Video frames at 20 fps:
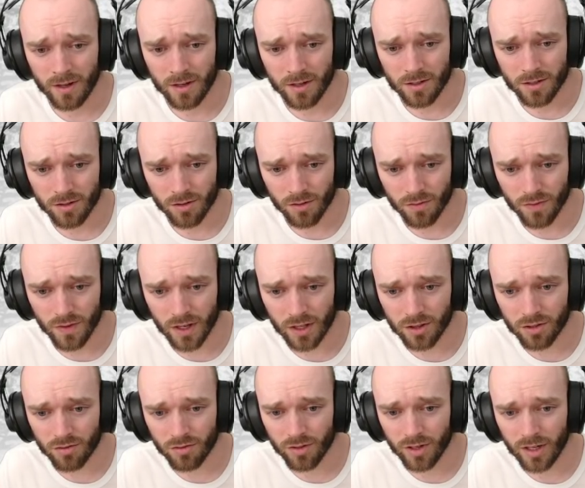So Vet
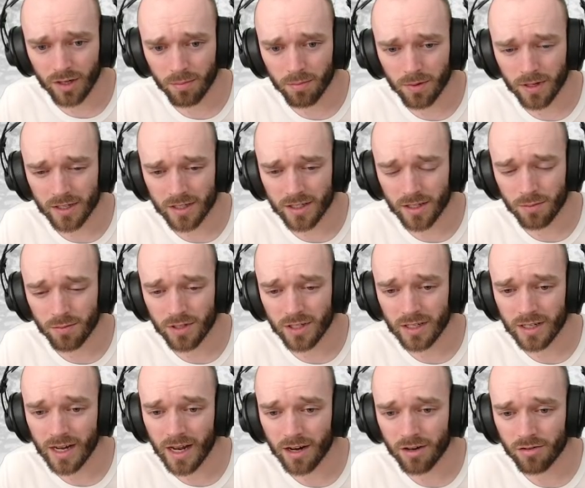3 plus
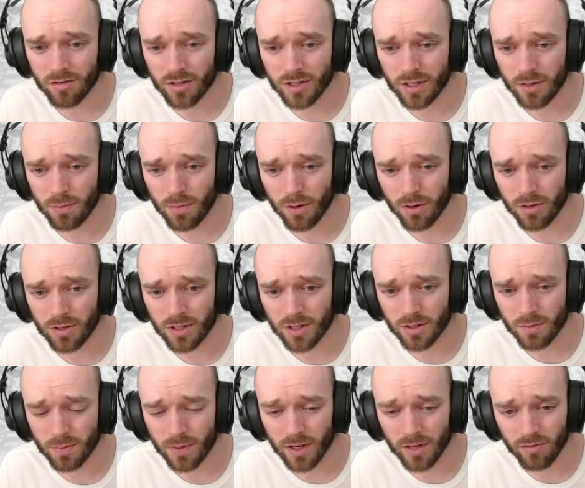10% accuracy bonus
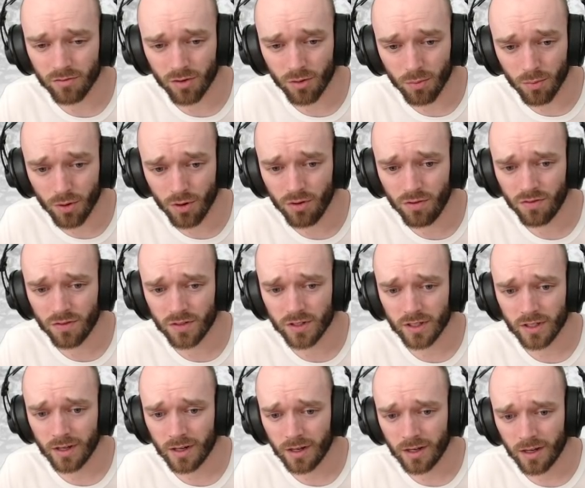is being removed.
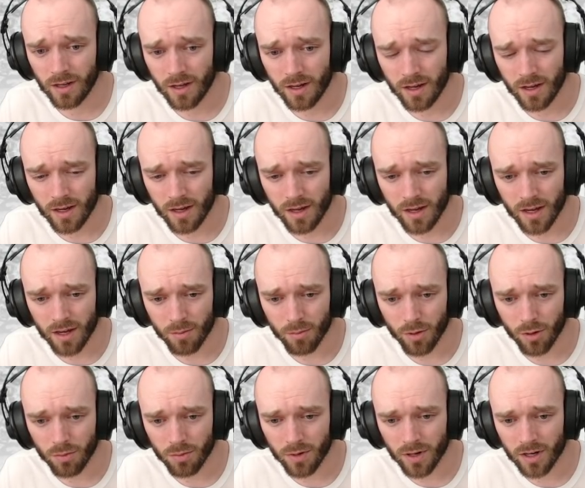And
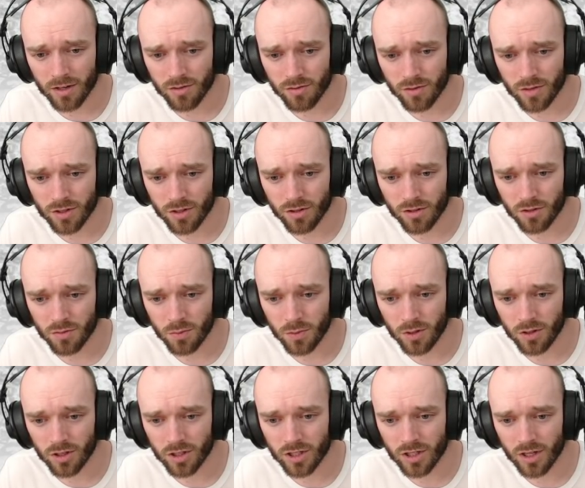mobilized reserves
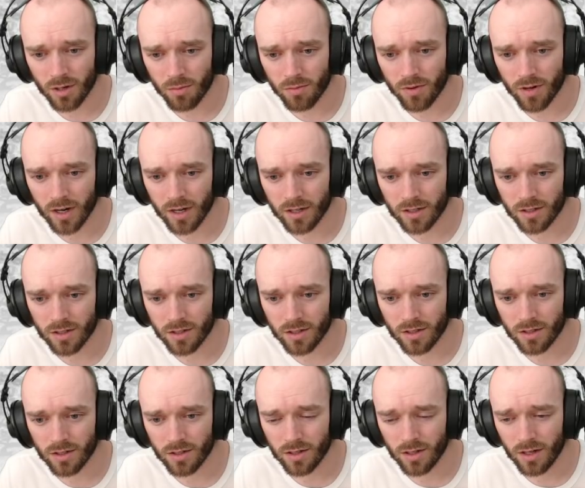munition upgrade
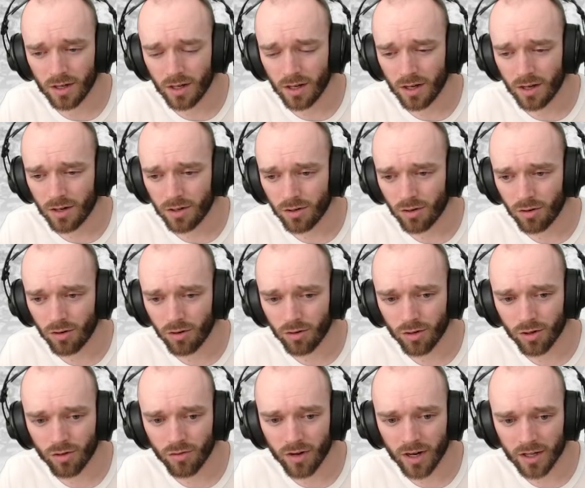no
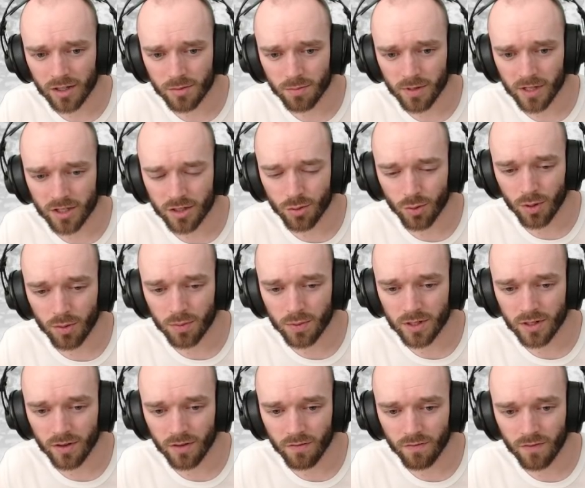longer grants plus
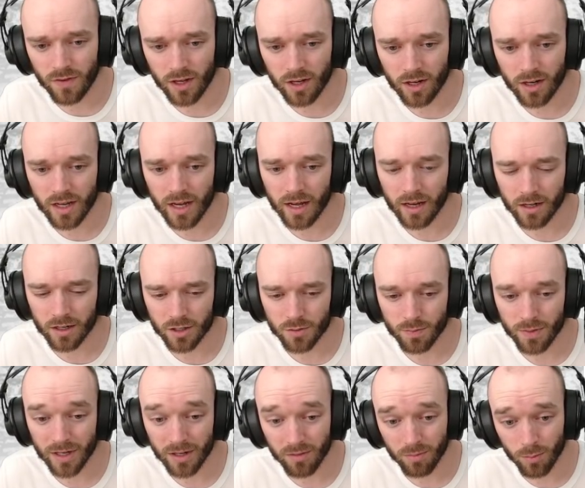20% vet gain. It's
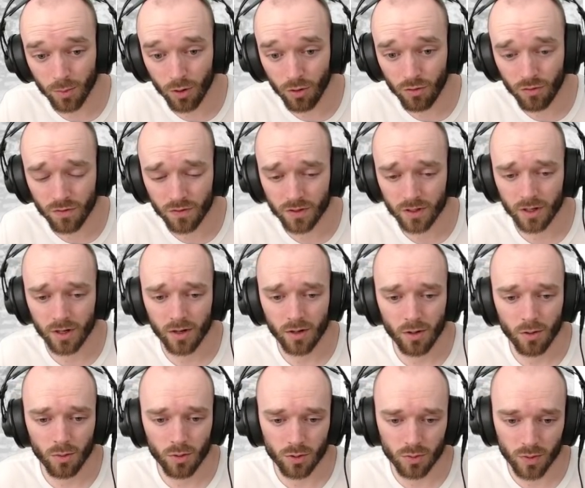being moved,
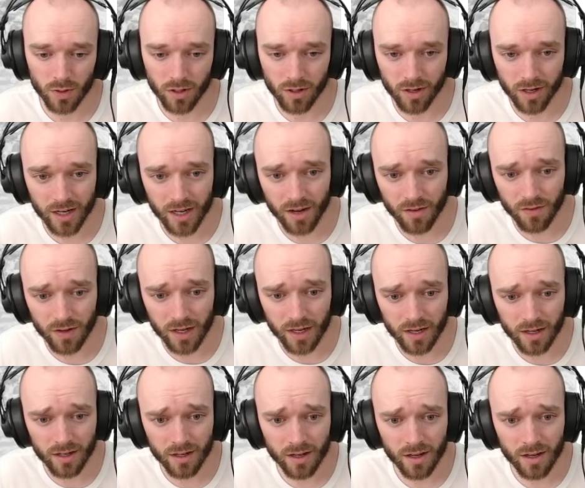which we're going to cover here.